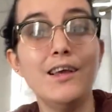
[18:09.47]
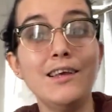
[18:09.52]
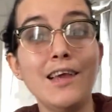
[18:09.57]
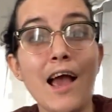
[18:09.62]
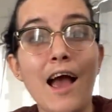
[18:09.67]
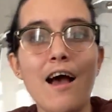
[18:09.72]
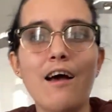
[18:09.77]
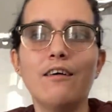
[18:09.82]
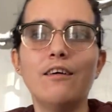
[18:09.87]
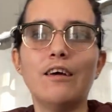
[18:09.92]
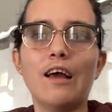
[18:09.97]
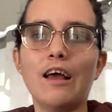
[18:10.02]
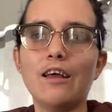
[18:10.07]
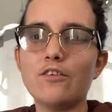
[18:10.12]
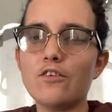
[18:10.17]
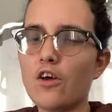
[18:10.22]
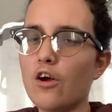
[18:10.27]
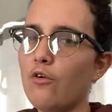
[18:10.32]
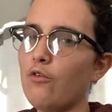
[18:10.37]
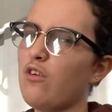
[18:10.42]
yeah
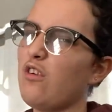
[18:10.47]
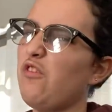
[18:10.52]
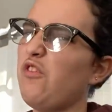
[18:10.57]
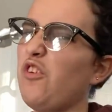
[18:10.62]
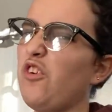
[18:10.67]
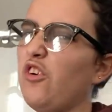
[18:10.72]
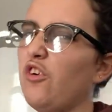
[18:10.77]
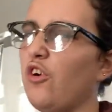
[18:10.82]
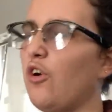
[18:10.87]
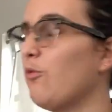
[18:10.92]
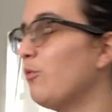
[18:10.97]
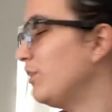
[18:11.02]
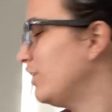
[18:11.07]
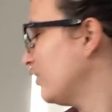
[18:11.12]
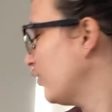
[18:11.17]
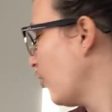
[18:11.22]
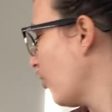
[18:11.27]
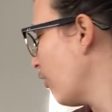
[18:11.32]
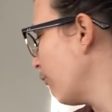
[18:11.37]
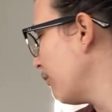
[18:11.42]
so if you don't know what to
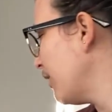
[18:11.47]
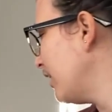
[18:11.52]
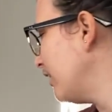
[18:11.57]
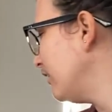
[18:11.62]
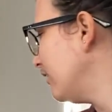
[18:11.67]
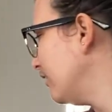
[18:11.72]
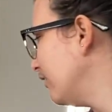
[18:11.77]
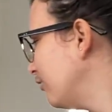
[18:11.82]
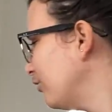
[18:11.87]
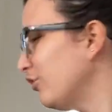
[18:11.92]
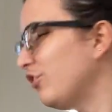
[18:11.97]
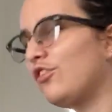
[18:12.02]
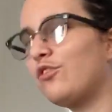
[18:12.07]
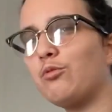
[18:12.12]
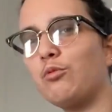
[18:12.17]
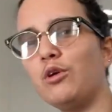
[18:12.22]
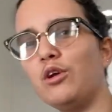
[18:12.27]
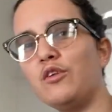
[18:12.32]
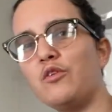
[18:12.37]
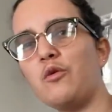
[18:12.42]
comment if you
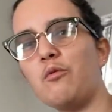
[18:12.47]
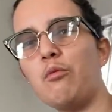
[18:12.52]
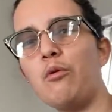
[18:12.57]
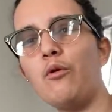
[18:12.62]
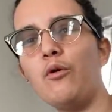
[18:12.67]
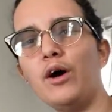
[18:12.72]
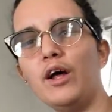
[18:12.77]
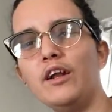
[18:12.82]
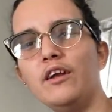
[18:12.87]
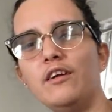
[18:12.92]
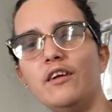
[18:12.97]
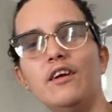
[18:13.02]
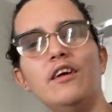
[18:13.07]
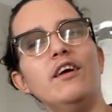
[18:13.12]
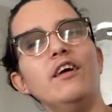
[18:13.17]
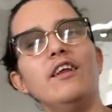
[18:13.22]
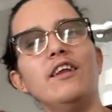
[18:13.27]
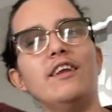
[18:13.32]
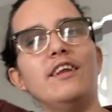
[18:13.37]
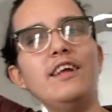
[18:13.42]
just want to support
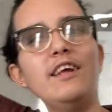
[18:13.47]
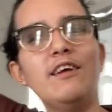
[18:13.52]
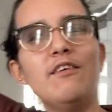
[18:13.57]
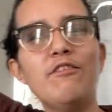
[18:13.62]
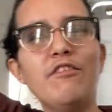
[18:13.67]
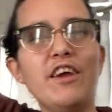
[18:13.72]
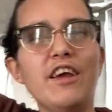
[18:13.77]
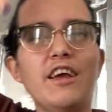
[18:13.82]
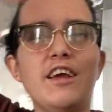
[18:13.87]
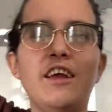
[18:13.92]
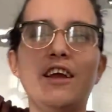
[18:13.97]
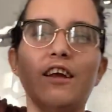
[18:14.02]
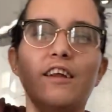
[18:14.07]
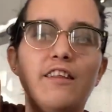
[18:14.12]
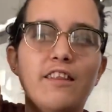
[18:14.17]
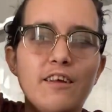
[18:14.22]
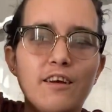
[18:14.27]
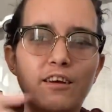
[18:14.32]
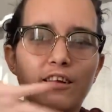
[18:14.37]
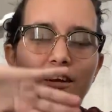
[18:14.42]
leave a
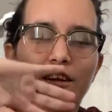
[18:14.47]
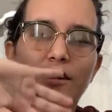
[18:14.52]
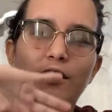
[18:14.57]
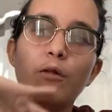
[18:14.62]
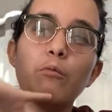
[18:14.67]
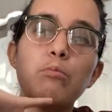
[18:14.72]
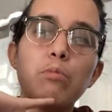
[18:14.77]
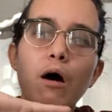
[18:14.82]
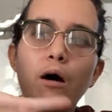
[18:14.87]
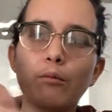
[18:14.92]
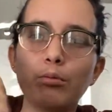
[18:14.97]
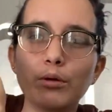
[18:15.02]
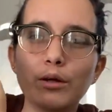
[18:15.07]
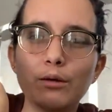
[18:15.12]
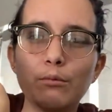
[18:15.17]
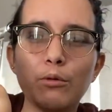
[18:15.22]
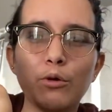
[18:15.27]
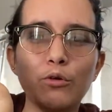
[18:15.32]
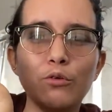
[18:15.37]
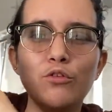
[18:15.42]
the little puppy
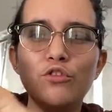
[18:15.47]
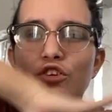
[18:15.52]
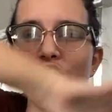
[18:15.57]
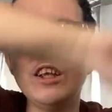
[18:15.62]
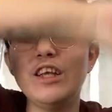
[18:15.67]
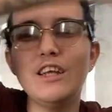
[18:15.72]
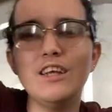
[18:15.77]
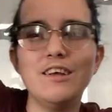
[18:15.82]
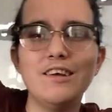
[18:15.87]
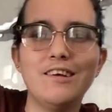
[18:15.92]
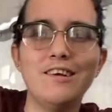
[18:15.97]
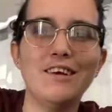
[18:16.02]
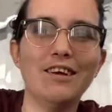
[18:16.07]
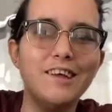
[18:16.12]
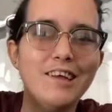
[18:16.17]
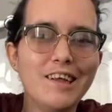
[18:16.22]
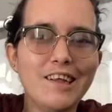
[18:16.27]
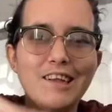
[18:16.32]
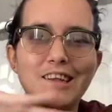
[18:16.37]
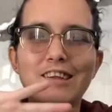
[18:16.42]
emoji
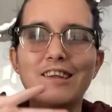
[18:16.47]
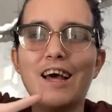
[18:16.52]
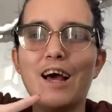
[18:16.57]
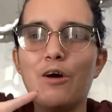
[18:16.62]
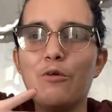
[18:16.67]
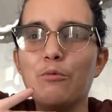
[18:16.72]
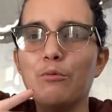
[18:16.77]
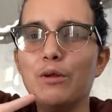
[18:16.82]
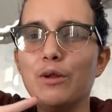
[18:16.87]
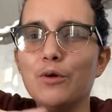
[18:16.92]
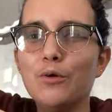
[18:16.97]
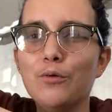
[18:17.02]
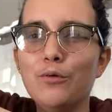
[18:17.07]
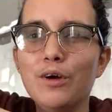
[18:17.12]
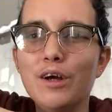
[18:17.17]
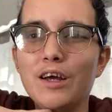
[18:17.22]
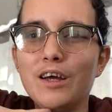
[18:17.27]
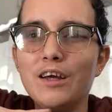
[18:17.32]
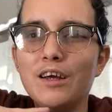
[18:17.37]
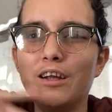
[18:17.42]
down below
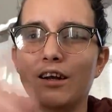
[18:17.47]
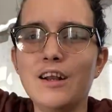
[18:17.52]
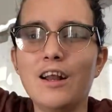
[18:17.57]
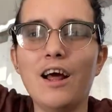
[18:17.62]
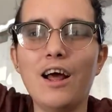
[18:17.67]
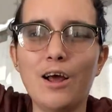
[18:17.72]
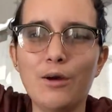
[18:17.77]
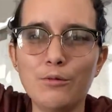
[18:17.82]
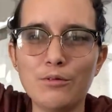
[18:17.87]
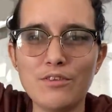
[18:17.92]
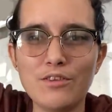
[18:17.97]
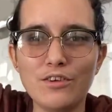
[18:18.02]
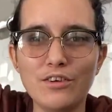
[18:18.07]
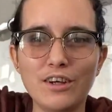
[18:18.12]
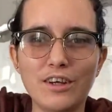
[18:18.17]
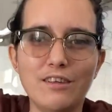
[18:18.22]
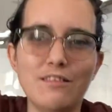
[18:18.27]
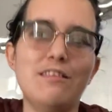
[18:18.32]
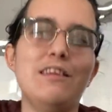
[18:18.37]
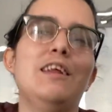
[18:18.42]
and i will see you
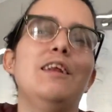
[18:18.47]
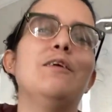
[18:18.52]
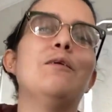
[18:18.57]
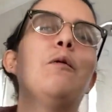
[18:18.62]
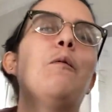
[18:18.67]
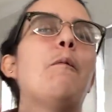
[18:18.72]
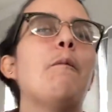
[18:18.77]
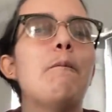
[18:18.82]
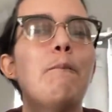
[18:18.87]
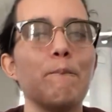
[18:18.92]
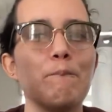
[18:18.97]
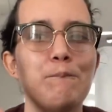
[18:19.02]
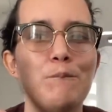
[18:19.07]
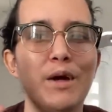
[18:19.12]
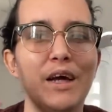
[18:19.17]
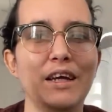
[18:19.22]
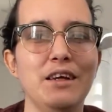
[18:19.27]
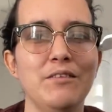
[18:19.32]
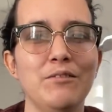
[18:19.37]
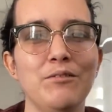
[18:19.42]
guys later
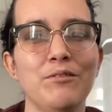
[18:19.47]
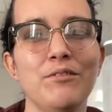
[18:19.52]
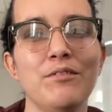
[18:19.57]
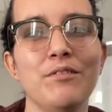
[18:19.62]
bye